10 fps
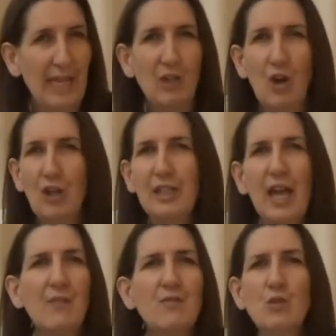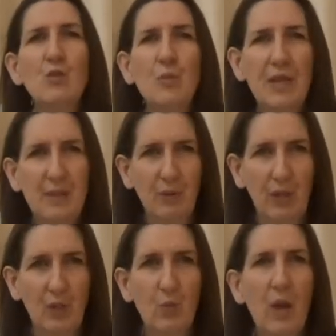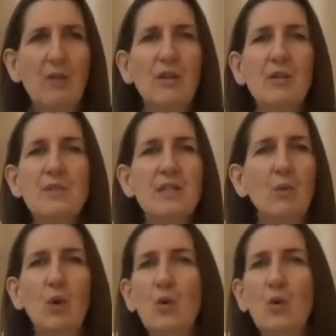God loves all people and welcomes them